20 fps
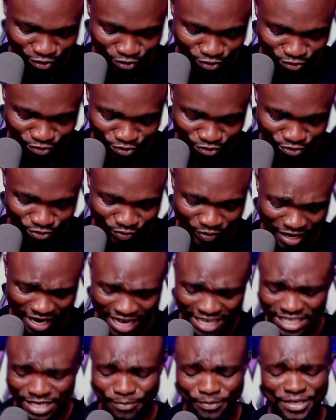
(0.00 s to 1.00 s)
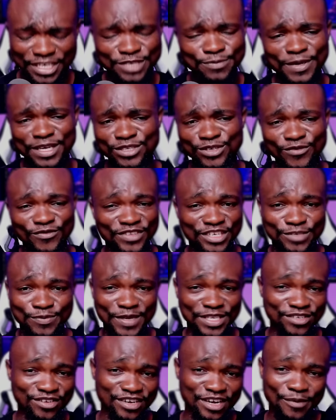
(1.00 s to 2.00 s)
to do. And the best part of this
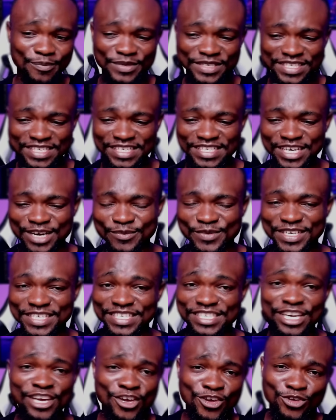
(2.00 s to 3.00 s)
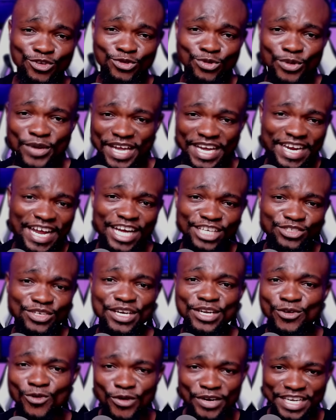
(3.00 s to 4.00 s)
particular PixelTap is you can
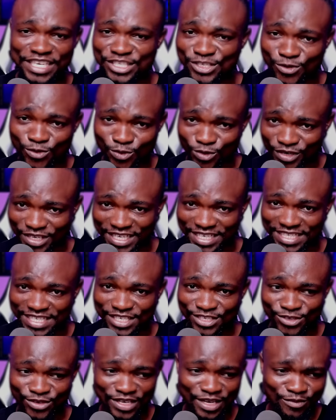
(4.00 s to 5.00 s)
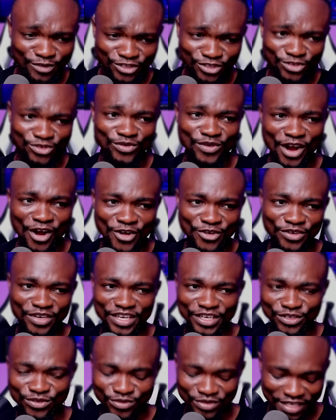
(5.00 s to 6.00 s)
actually connect your wallet. So let me show you how you
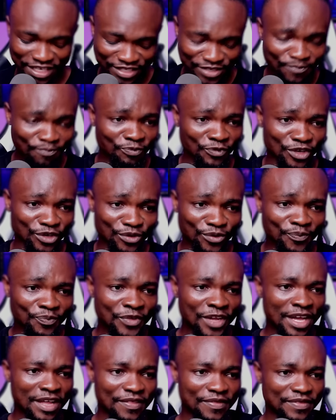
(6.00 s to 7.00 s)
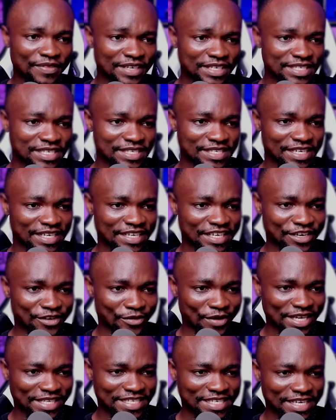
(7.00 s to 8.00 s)
can do that. You know, this is a link
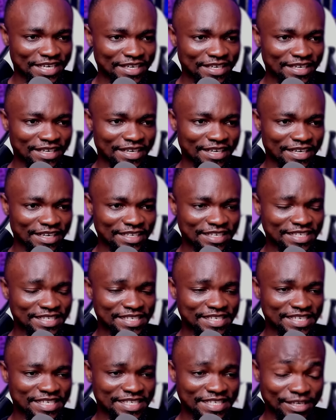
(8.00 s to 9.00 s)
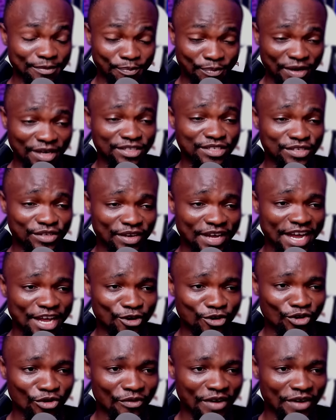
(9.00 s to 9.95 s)
right here. This is a particular icon